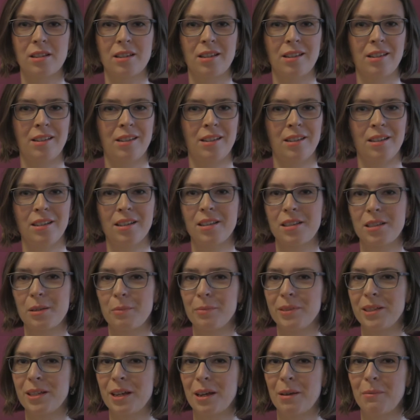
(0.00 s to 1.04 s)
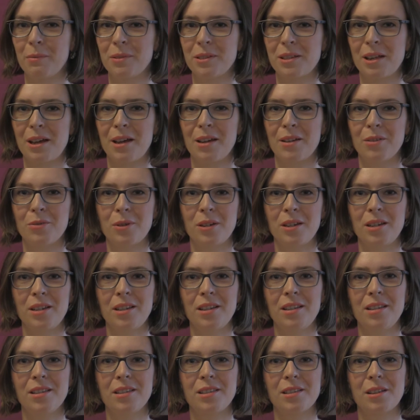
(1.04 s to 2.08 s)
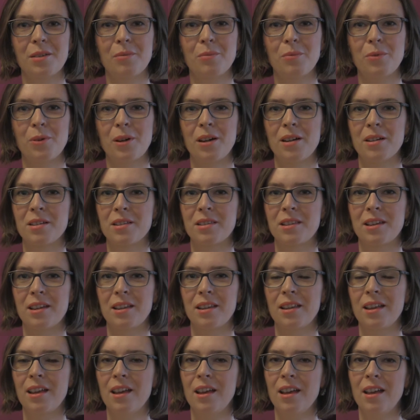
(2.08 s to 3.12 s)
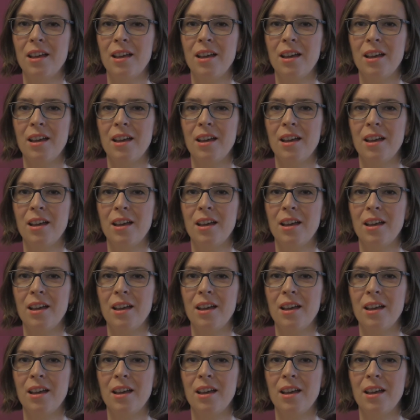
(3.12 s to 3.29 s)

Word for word: Uh, sometimes I read somewhere that